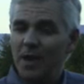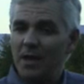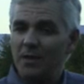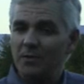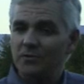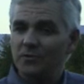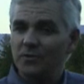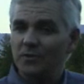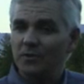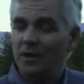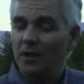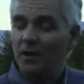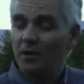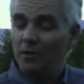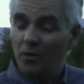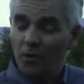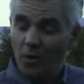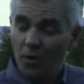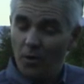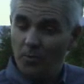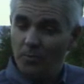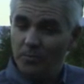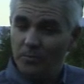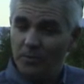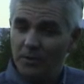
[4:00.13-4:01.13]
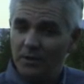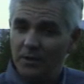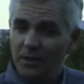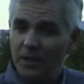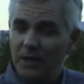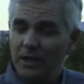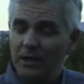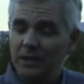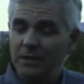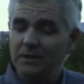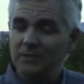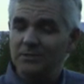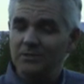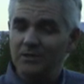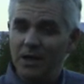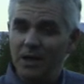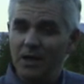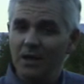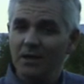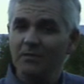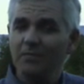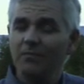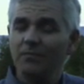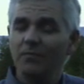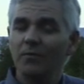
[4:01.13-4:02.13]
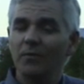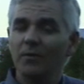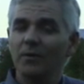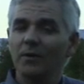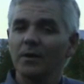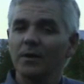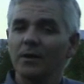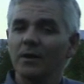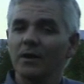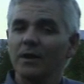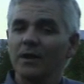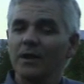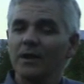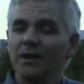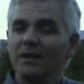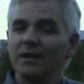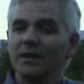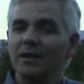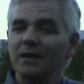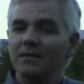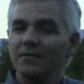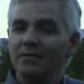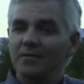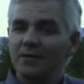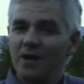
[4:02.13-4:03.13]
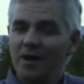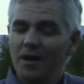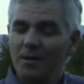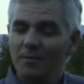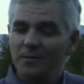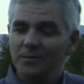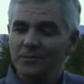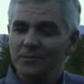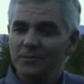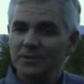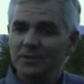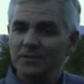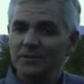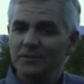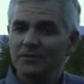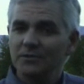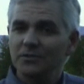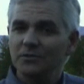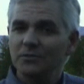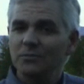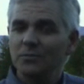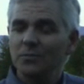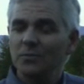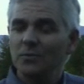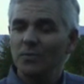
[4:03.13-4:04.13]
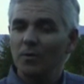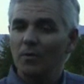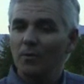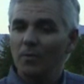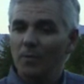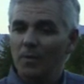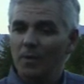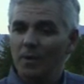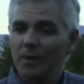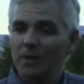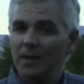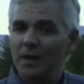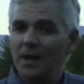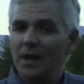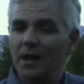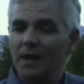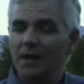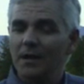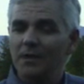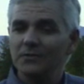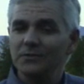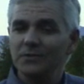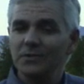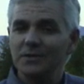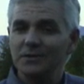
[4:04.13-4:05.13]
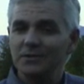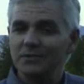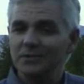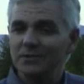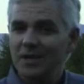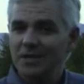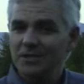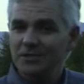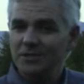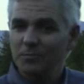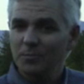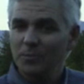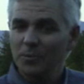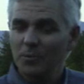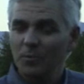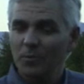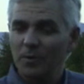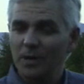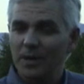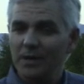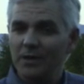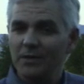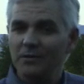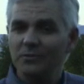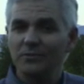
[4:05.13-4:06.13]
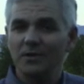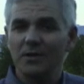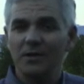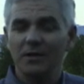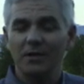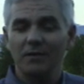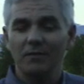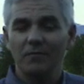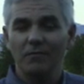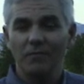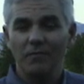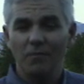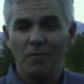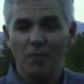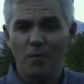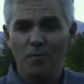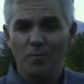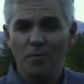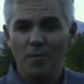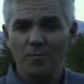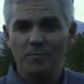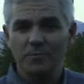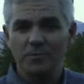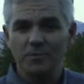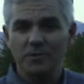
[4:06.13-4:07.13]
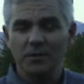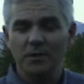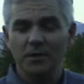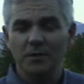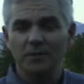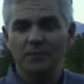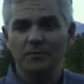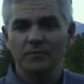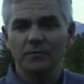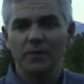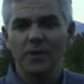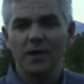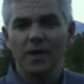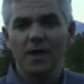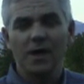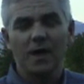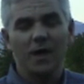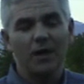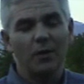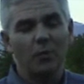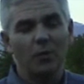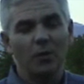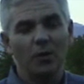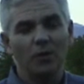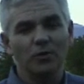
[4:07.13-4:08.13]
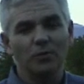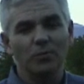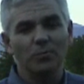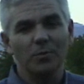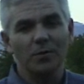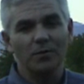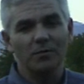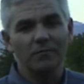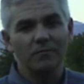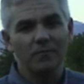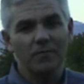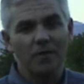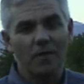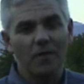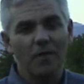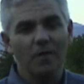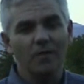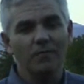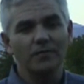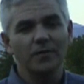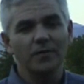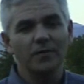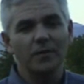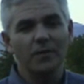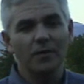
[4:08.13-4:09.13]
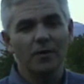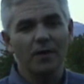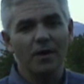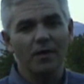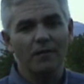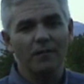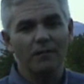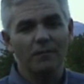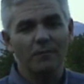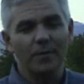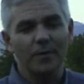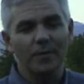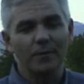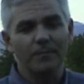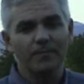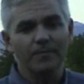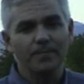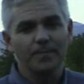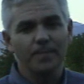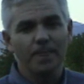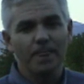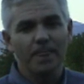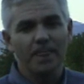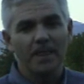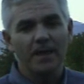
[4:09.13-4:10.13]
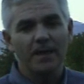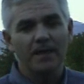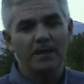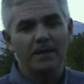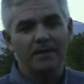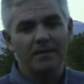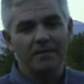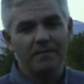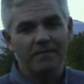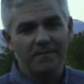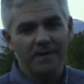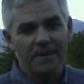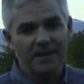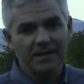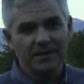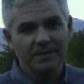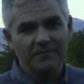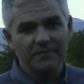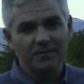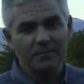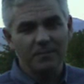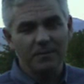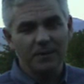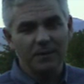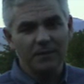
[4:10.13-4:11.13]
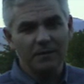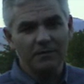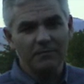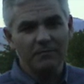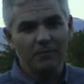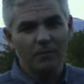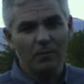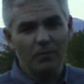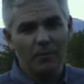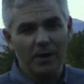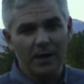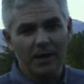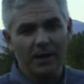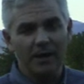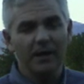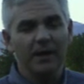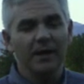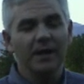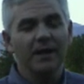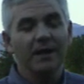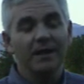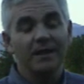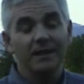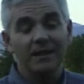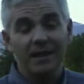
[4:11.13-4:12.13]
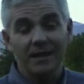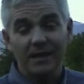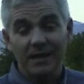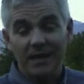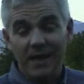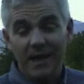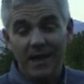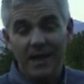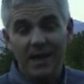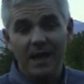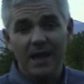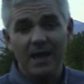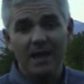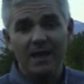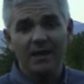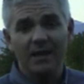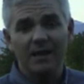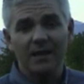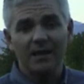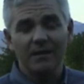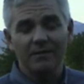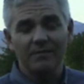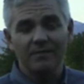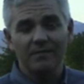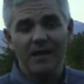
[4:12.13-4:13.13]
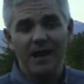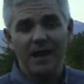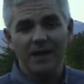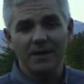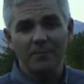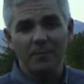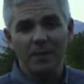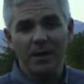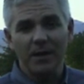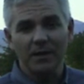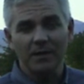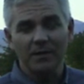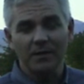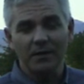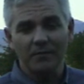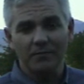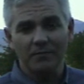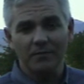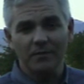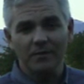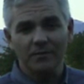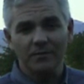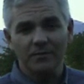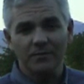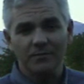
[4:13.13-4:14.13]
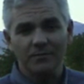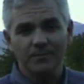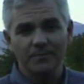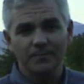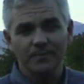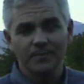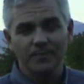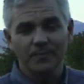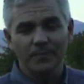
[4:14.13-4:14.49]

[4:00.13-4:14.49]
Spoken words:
Madison had hoped and had designed for, that if common citizens will organize in sensible ways and inform themselves and work to be involved in their government in an effective and meaningful way, they can, in fact, make a difference.